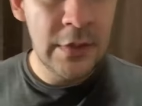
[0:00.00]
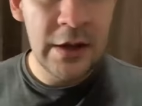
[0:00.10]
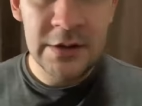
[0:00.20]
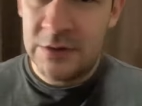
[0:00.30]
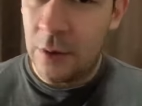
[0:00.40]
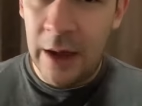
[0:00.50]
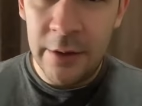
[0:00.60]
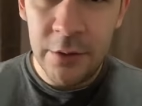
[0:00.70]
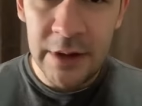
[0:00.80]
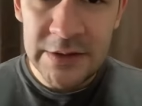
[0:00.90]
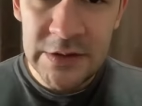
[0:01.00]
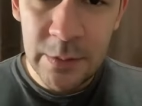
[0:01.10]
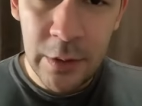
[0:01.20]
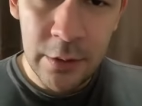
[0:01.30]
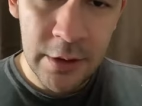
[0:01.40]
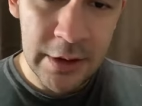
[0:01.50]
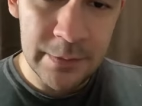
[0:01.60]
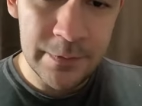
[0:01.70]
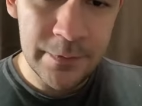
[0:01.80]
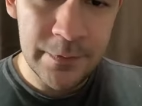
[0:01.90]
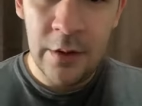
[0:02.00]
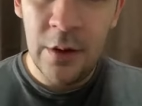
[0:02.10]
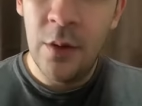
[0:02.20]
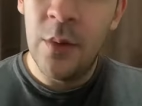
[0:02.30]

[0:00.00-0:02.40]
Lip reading: So how do I support him? Well,